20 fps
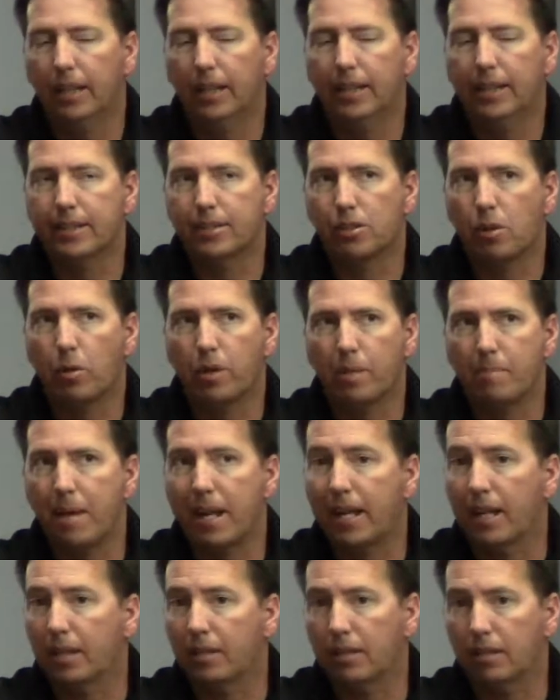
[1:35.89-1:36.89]
is going to make
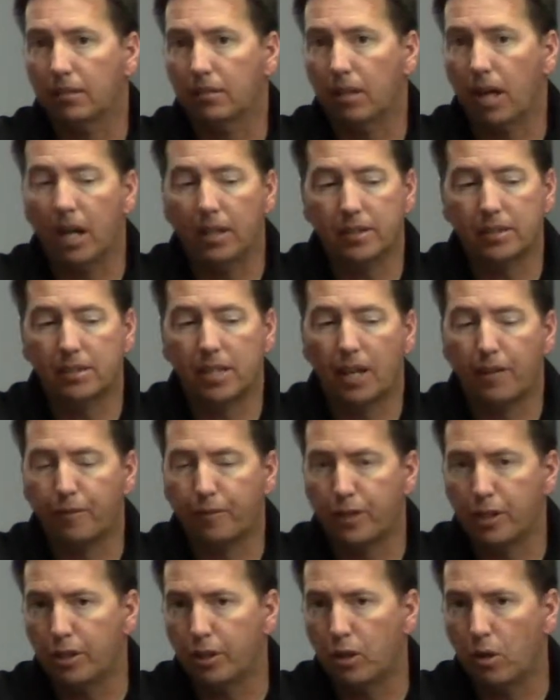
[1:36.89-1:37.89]
it unsafe for
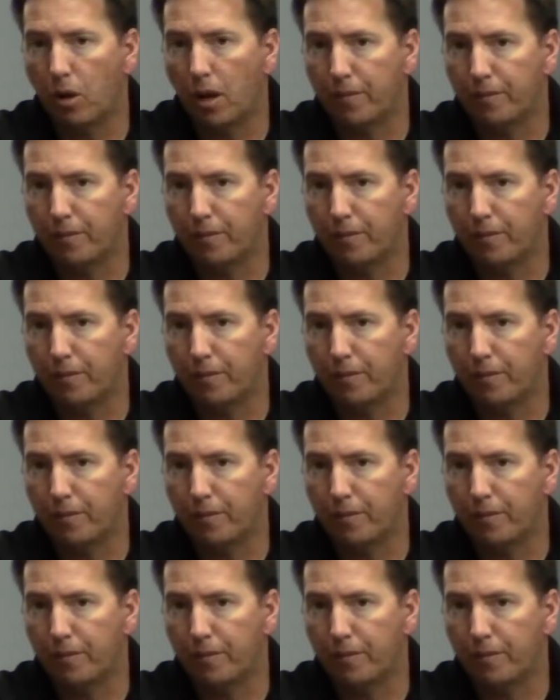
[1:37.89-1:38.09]
you to go